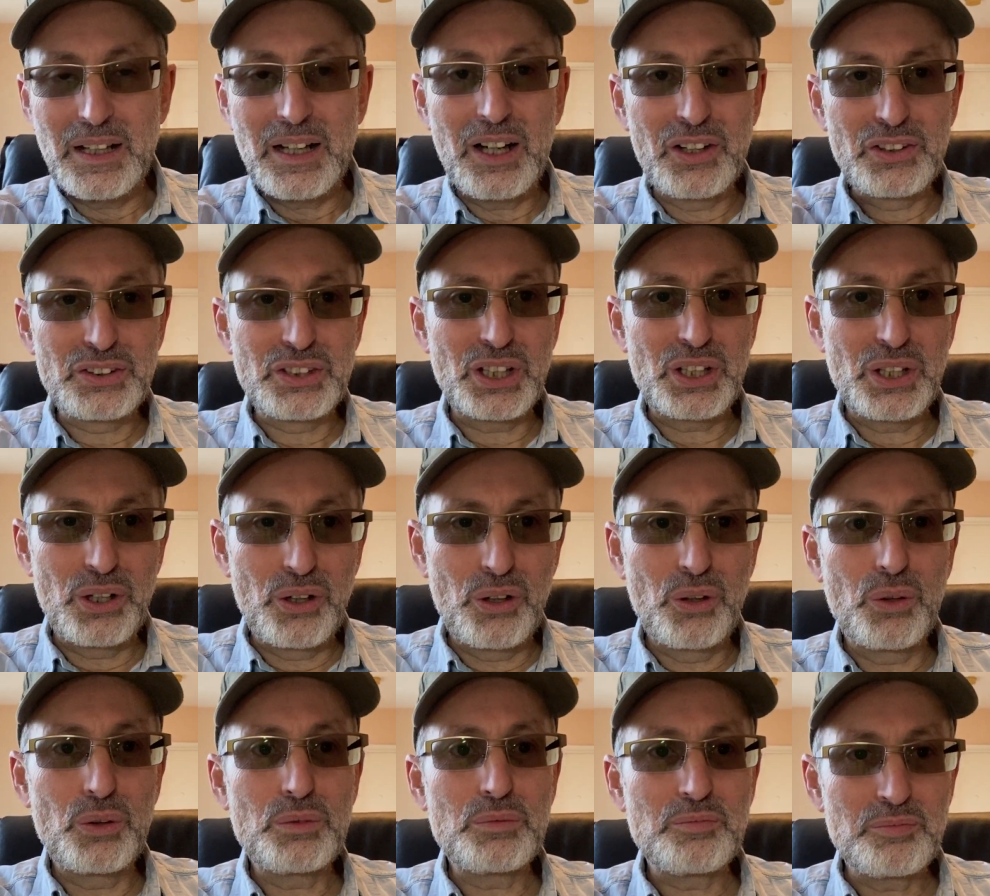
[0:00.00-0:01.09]

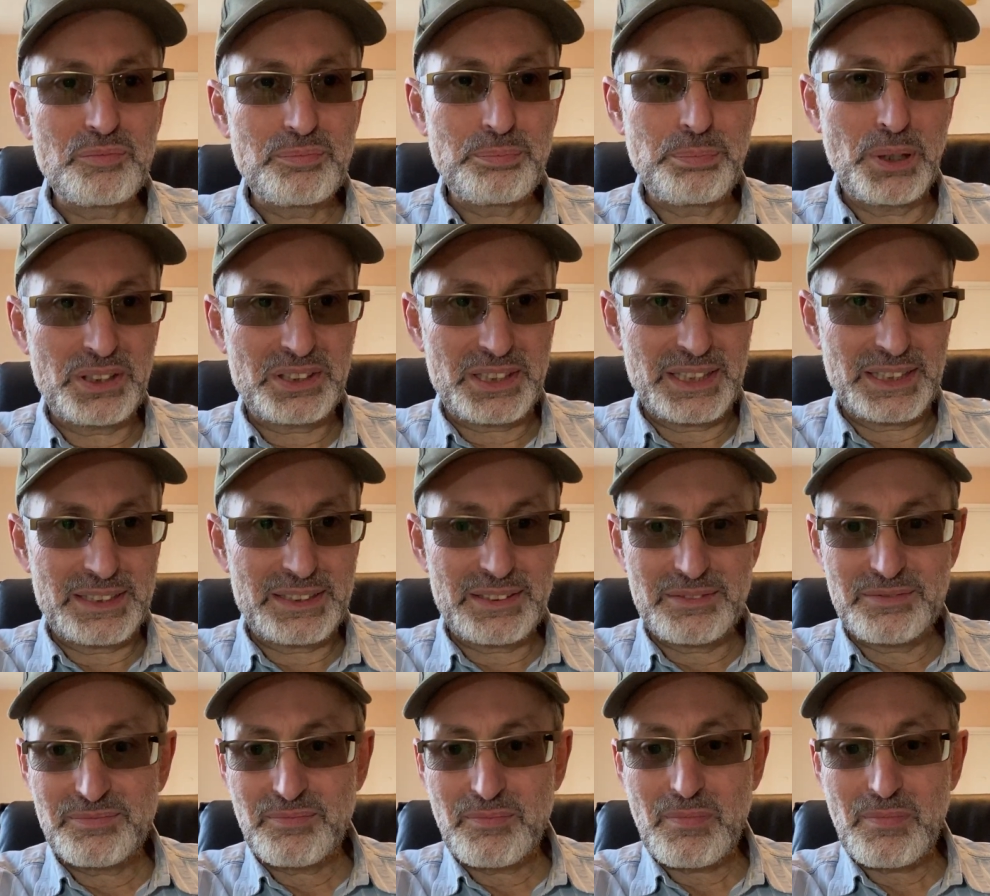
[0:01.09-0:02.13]
on-the-go pod kit.